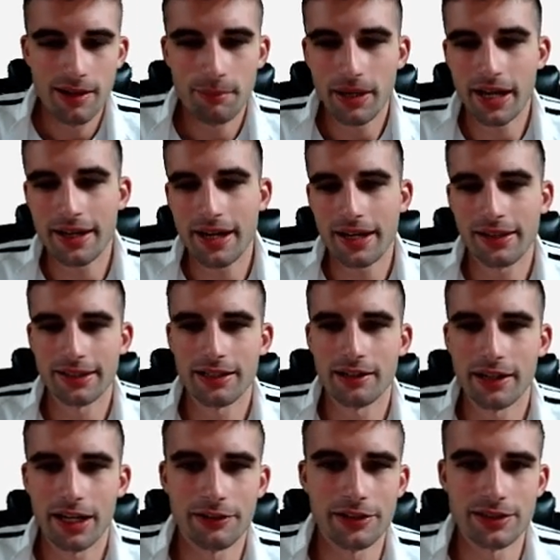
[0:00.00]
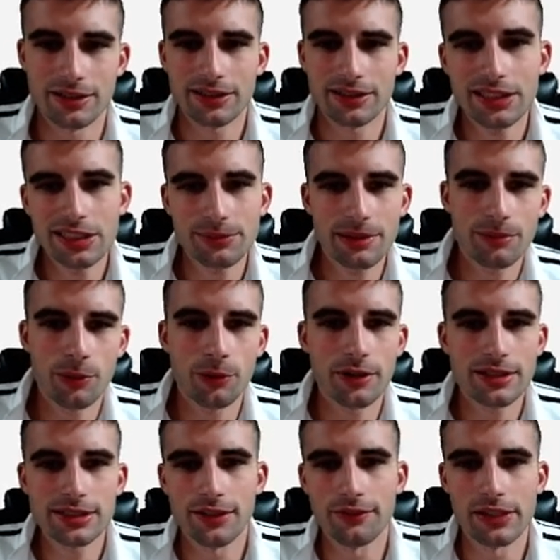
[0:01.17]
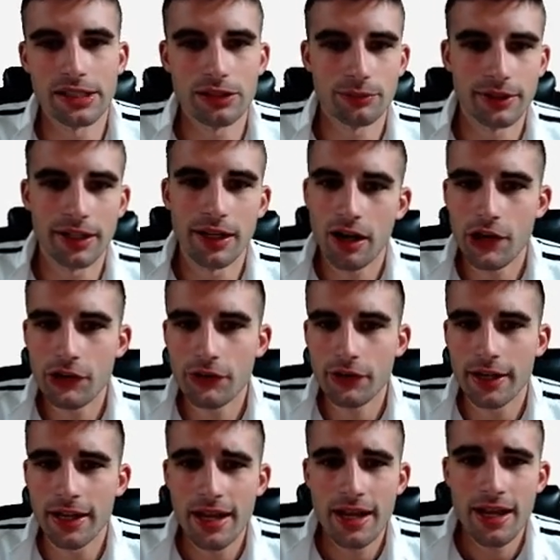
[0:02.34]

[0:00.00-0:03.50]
But I kind of like Derrick Henry just a little bit more at $7,300.